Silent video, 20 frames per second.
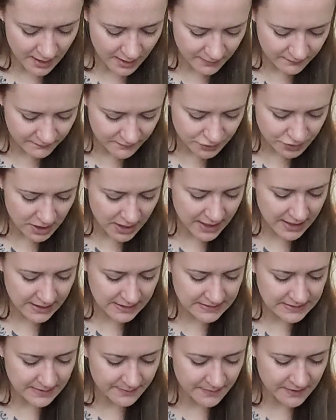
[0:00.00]
of
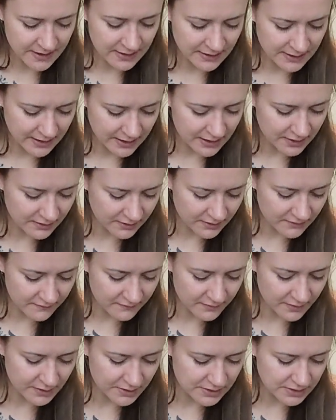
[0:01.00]
trying something that can
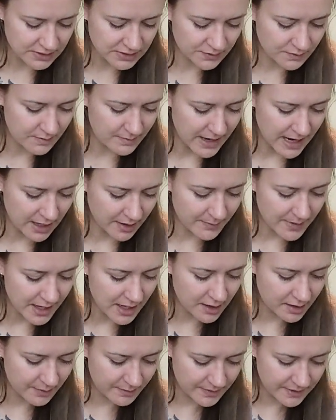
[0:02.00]
convert to a
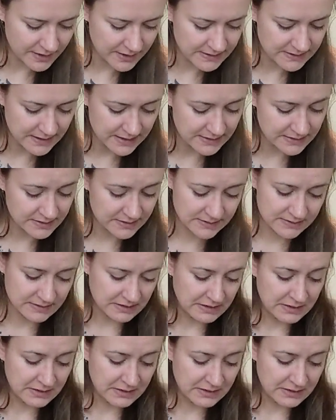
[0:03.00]
backpack, because that's